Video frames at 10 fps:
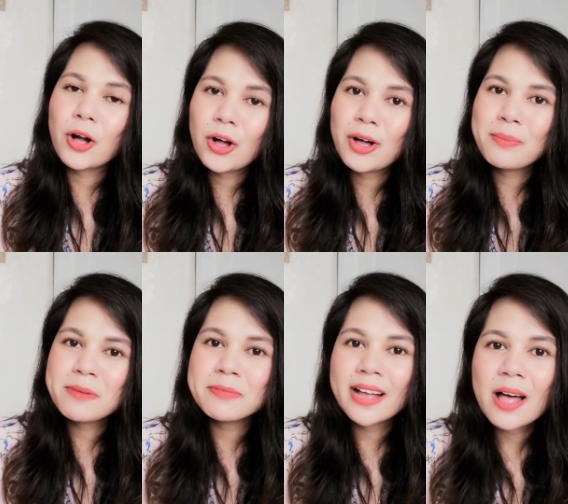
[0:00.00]

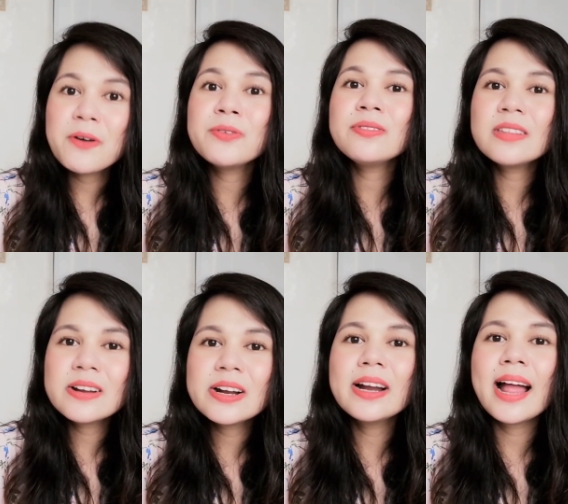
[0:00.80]
Omep
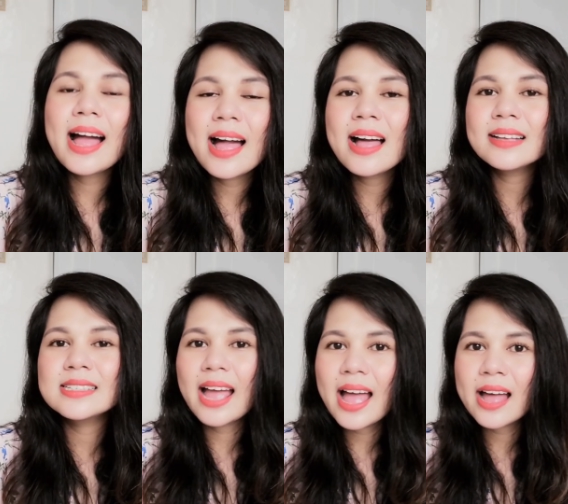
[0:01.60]

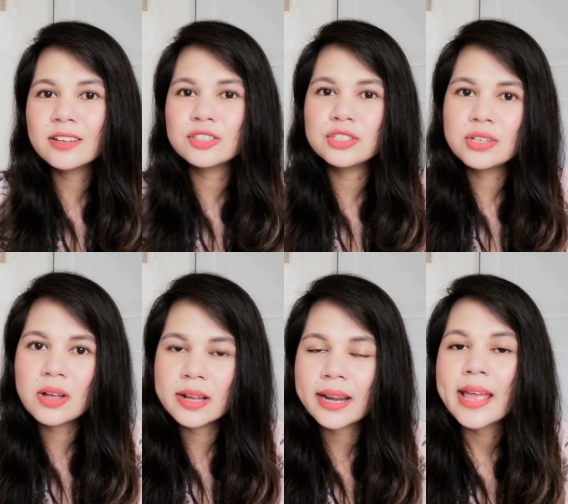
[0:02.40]
counteracts
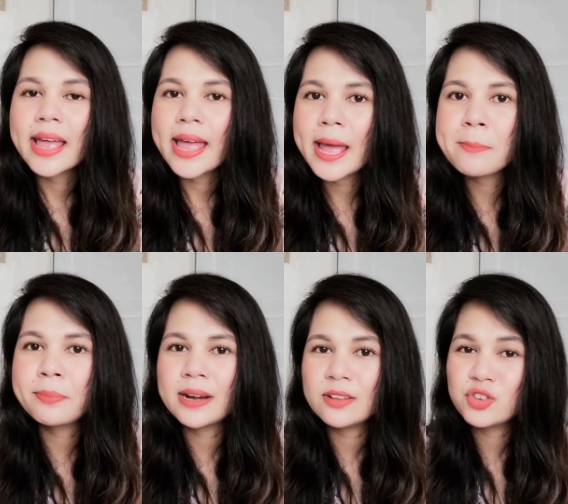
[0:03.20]
action.
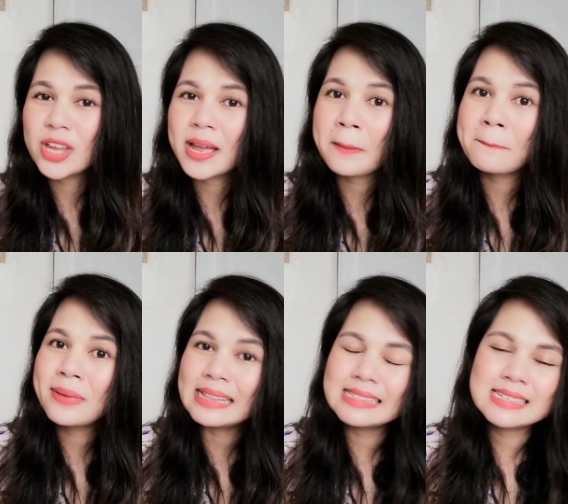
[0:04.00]
Heparin check
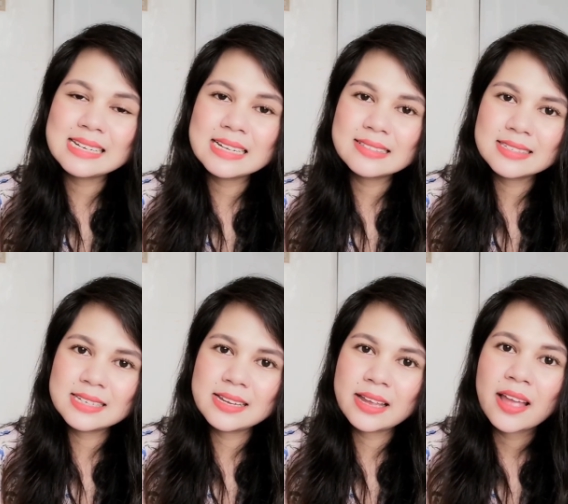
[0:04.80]
P T
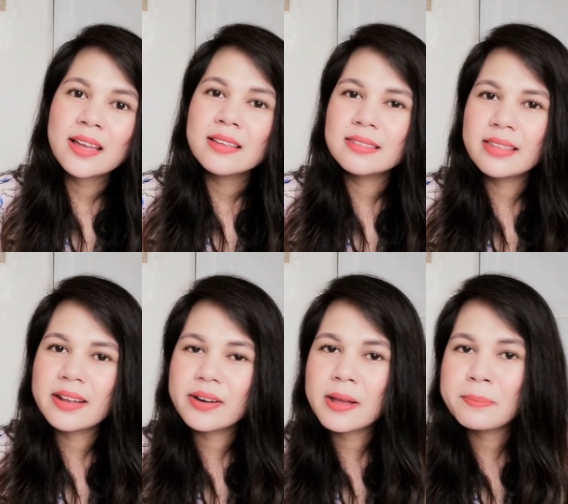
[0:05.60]
T.
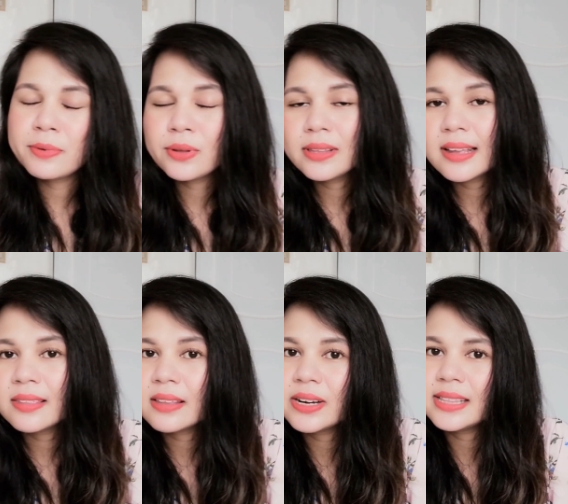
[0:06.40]

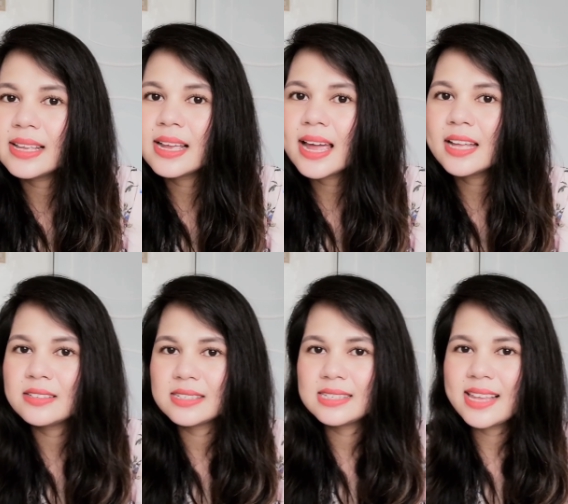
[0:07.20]
Therapeutic
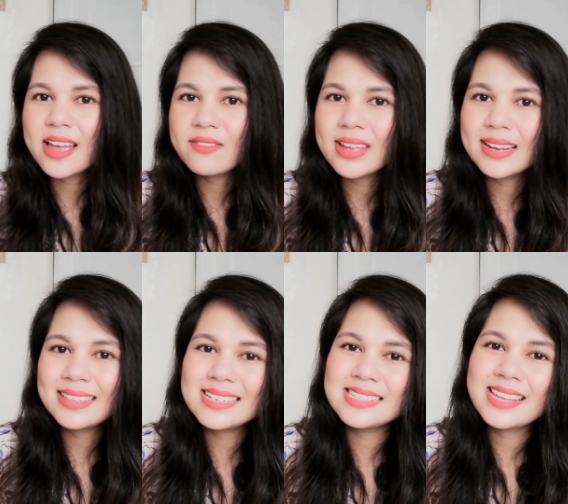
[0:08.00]
thirty-eight to
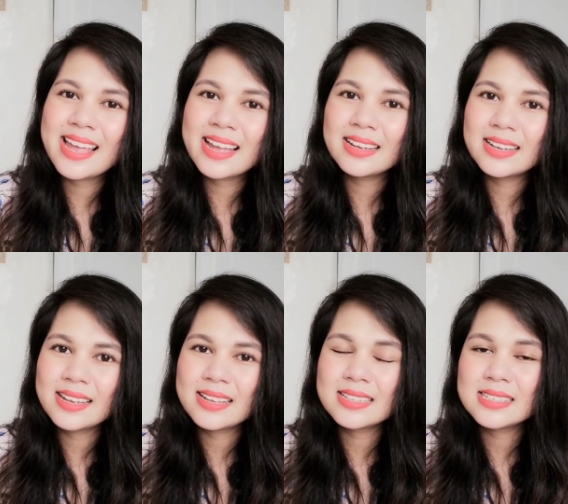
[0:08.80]
seventy
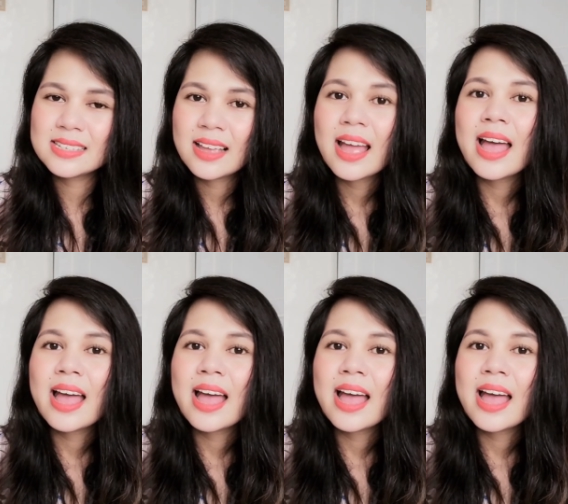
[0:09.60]
seconds.